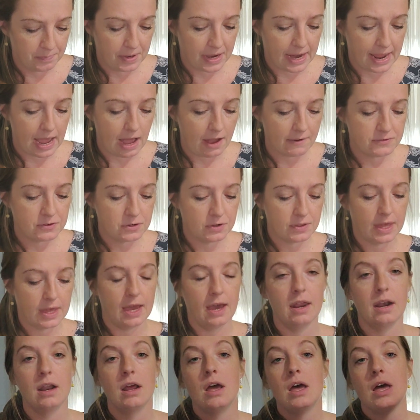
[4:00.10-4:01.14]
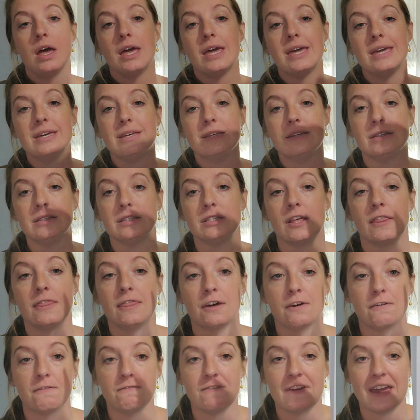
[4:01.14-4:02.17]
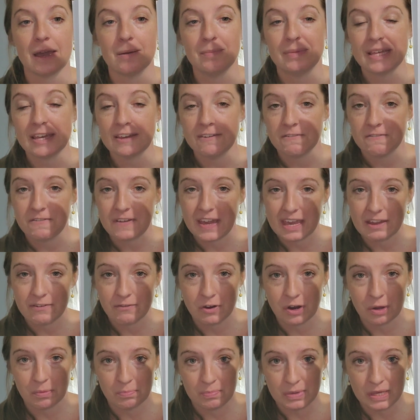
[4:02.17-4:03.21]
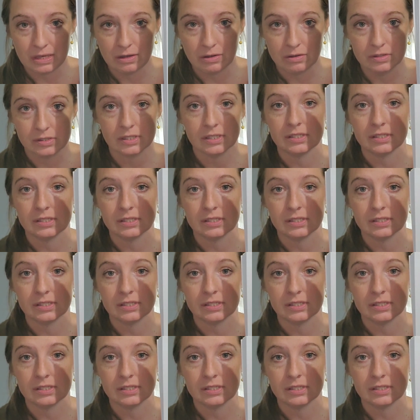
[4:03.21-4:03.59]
But after that is the family favorite meals.